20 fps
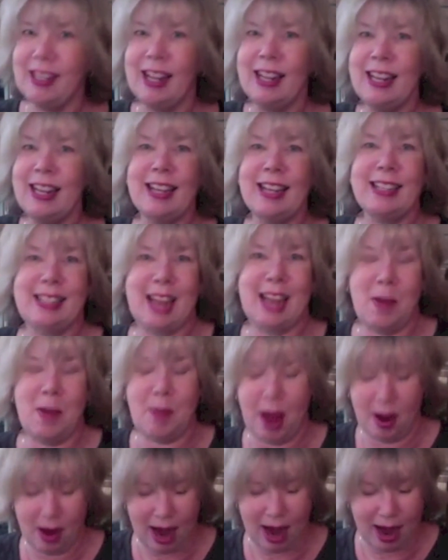Next
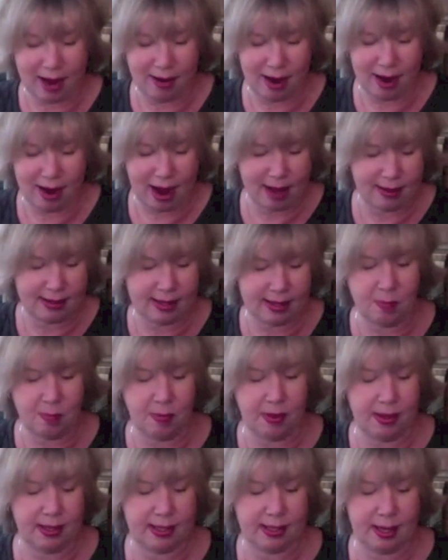time,
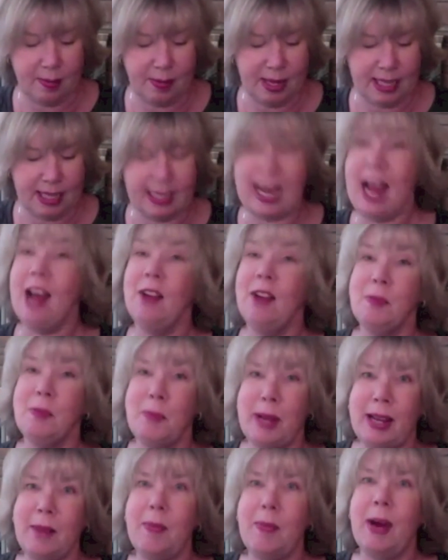something tells
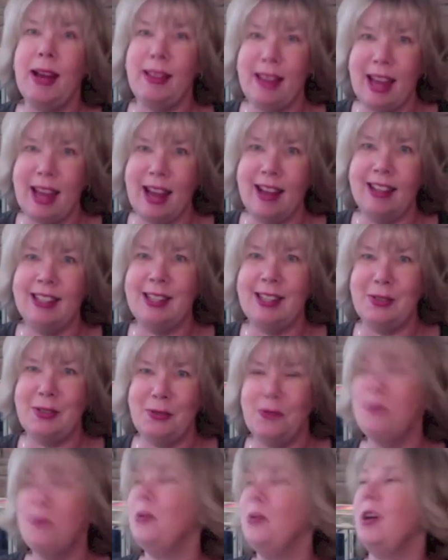me by the end
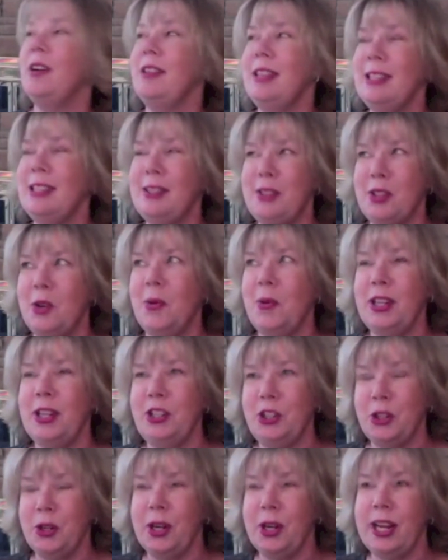of this sewing
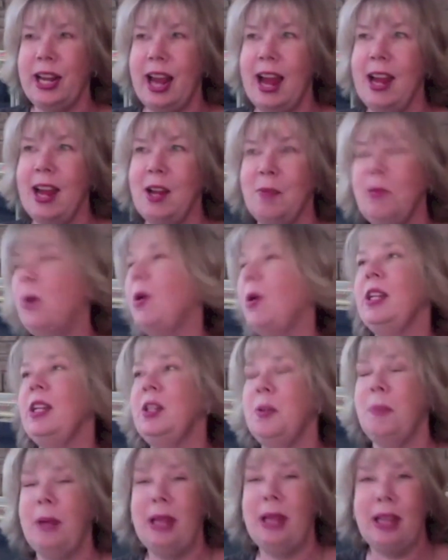journey, I am going
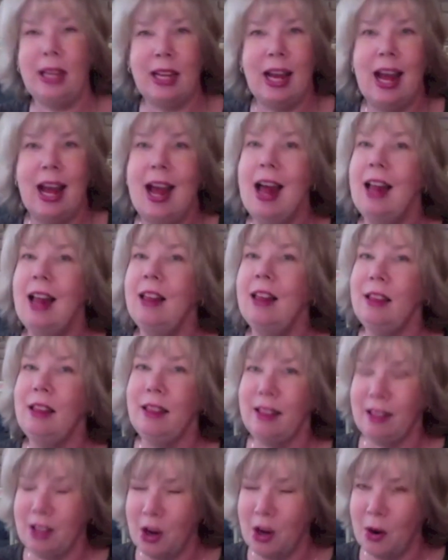to be
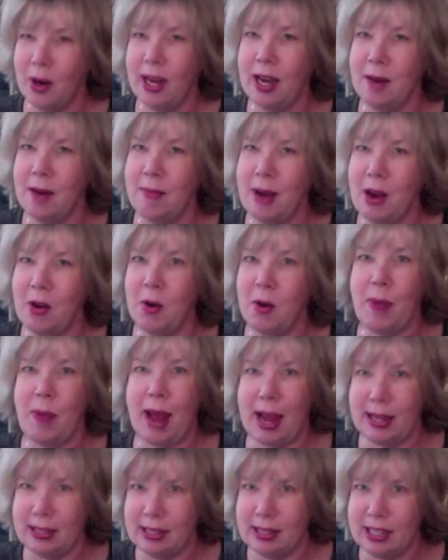knowing about
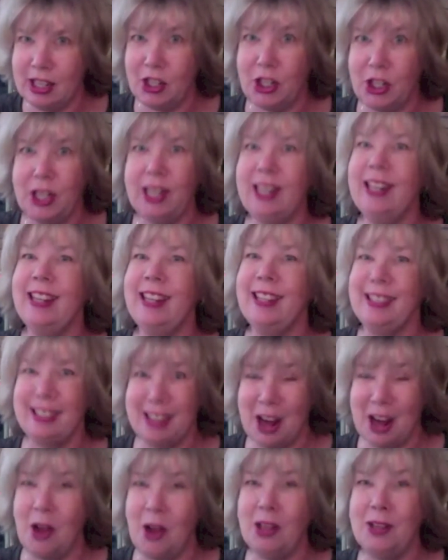pad stitching
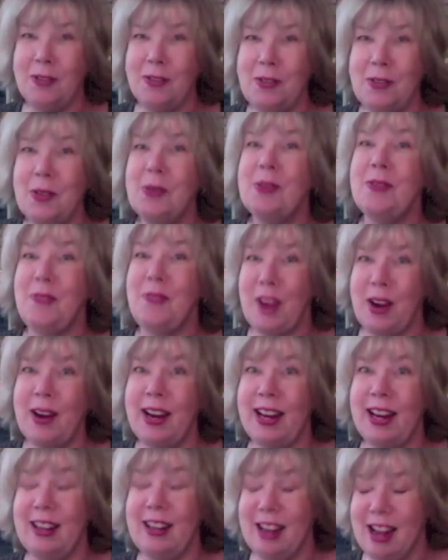and all of those
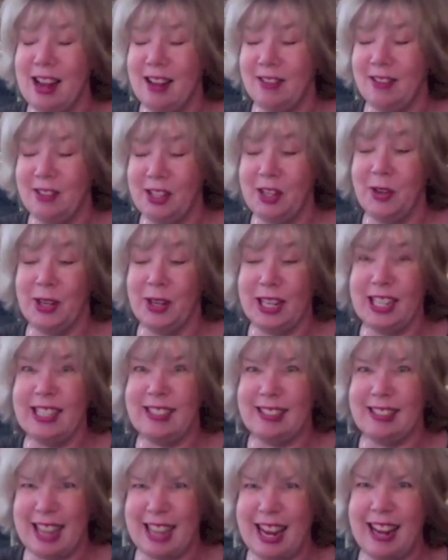very
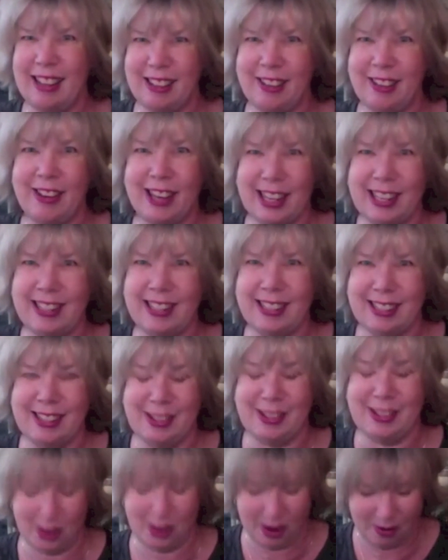serious tailoring
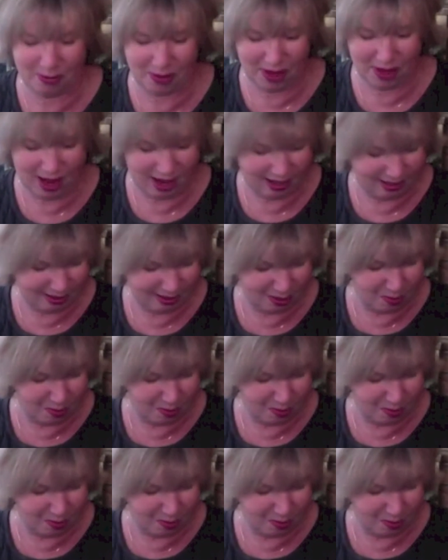sort of things.